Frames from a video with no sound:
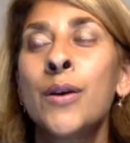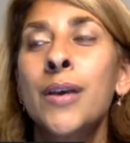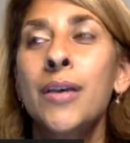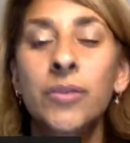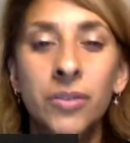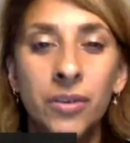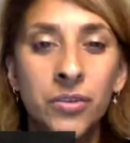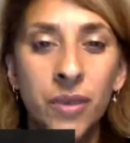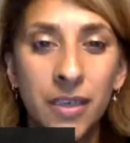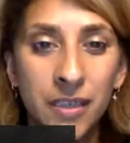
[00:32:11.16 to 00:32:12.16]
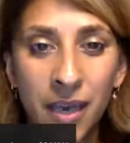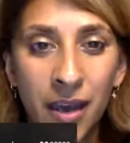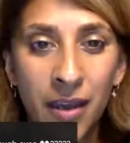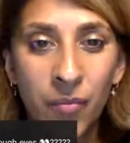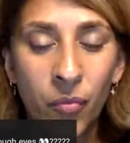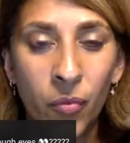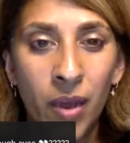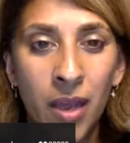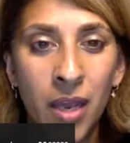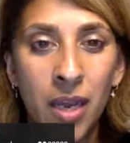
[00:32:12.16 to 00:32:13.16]
it was also at a time
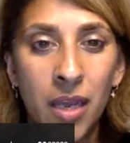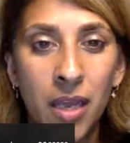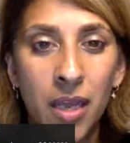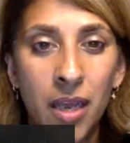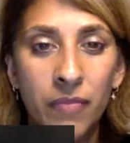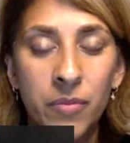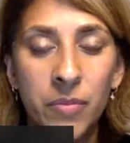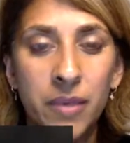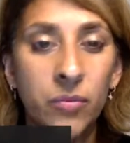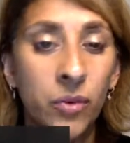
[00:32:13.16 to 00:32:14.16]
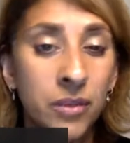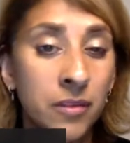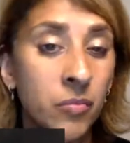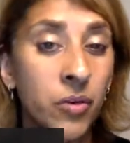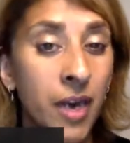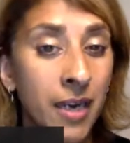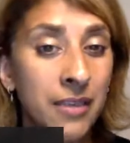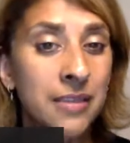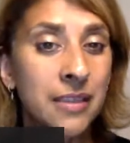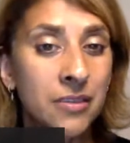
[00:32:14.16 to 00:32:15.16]
when everybody wasn't
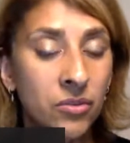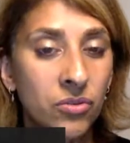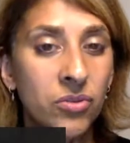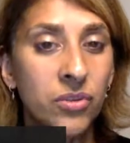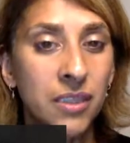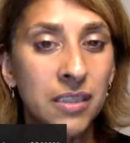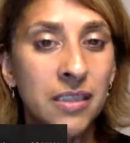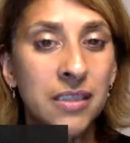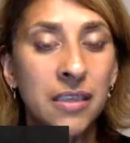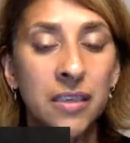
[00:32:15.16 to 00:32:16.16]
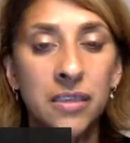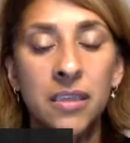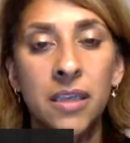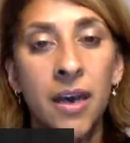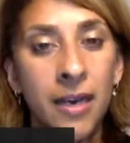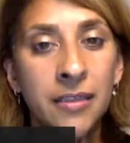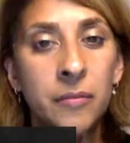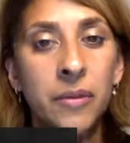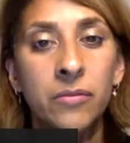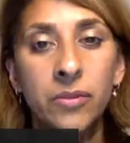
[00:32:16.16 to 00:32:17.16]
practicing social distancing? Because at the
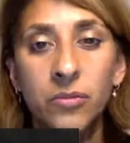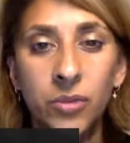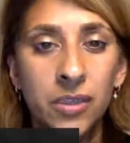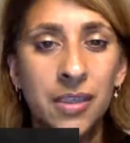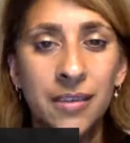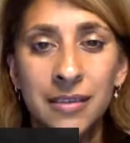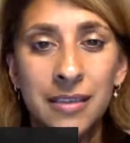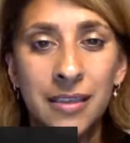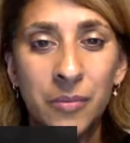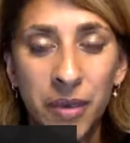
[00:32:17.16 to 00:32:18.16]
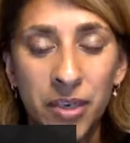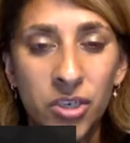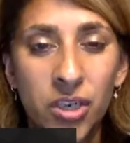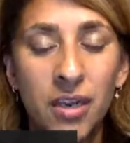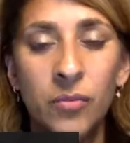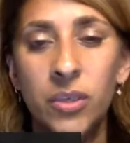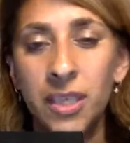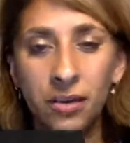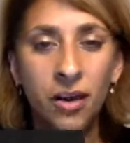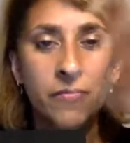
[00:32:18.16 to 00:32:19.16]
hospital, once we're done seeing the patient and we
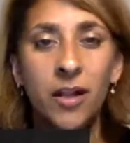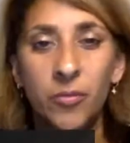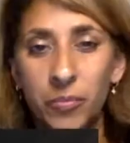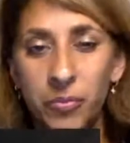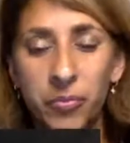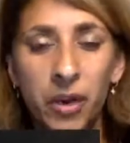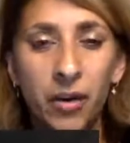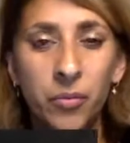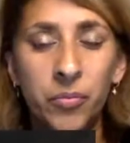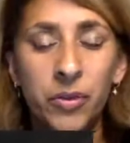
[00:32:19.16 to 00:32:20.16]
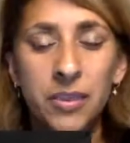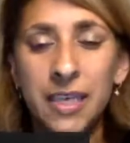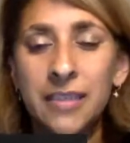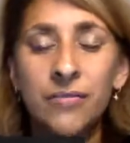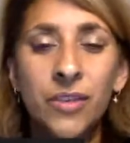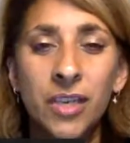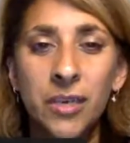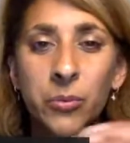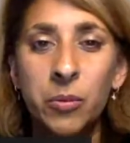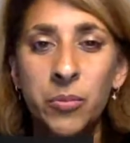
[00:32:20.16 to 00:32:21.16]
take off all our protective
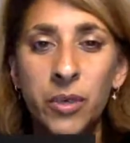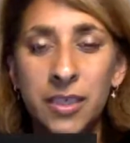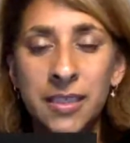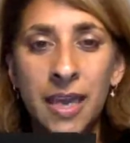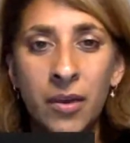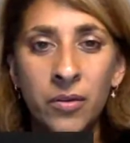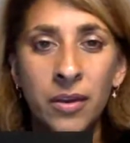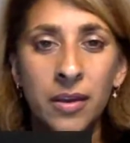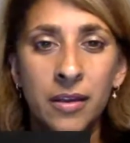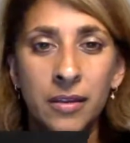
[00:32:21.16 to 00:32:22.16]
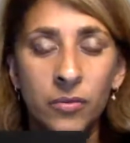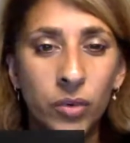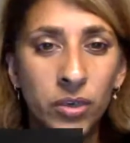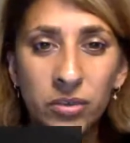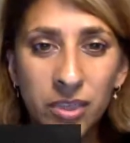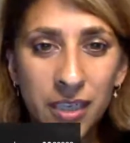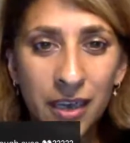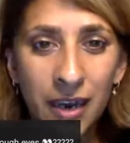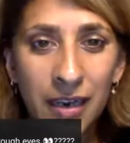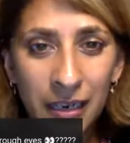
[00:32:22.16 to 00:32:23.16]
gear and we put it down, we're used to
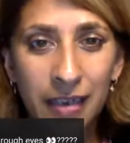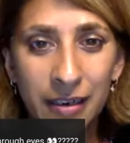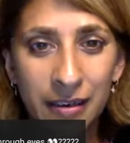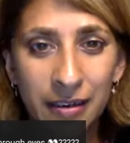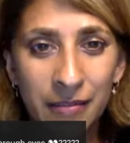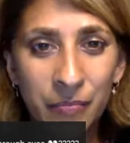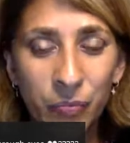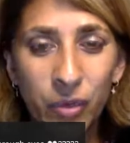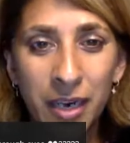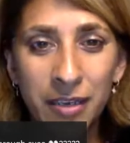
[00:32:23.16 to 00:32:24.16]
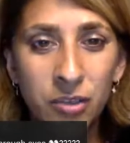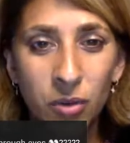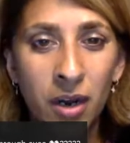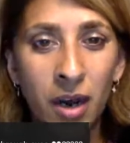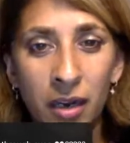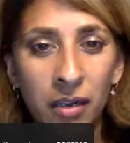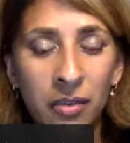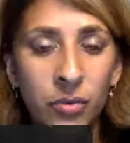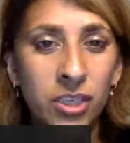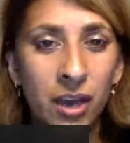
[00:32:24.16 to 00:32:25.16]
huddling. We kind of do a
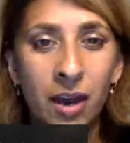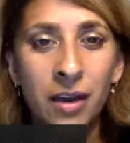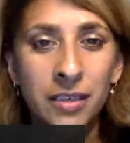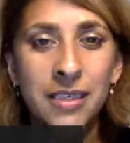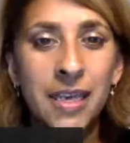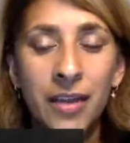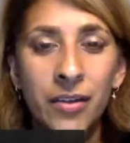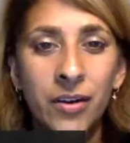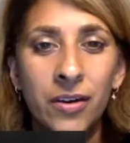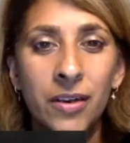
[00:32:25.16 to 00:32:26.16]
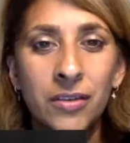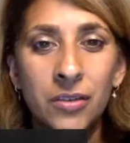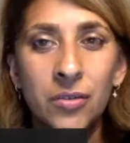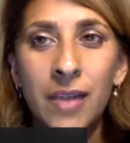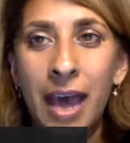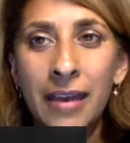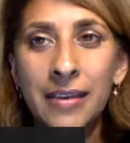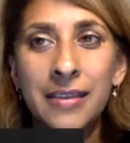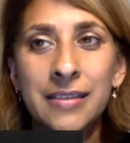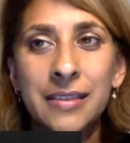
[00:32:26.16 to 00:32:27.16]
huddle, we talk together. And so that
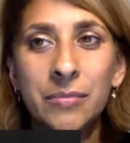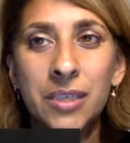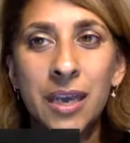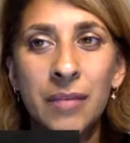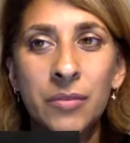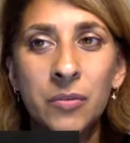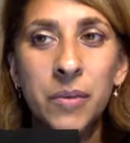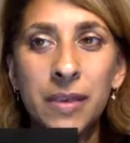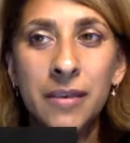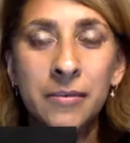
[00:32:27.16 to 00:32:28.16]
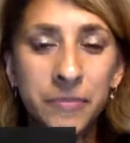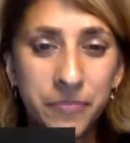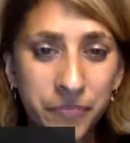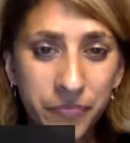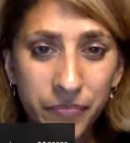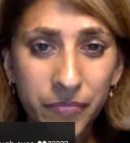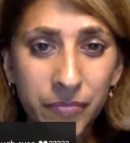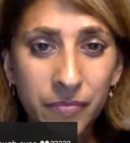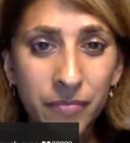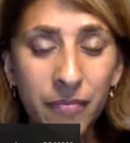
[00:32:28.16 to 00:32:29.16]
can sometimes be,
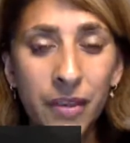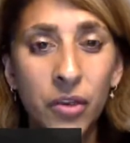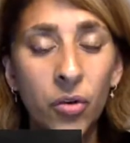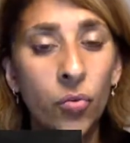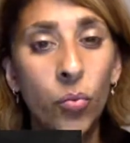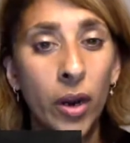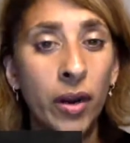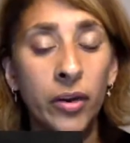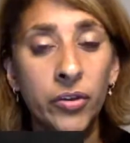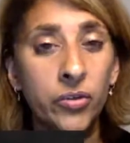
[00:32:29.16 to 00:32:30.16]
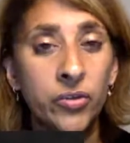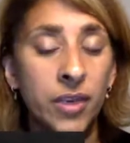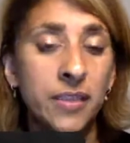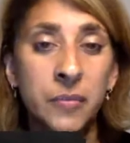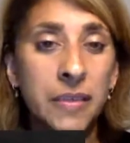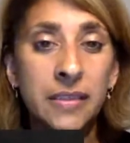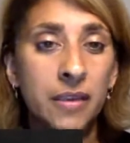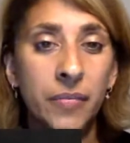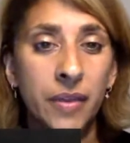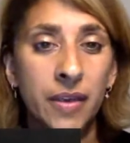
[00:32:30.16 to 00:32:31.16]
where you transmit
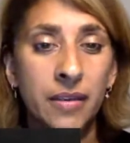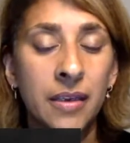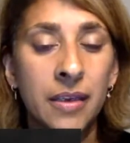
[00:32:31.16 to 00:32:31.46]
something.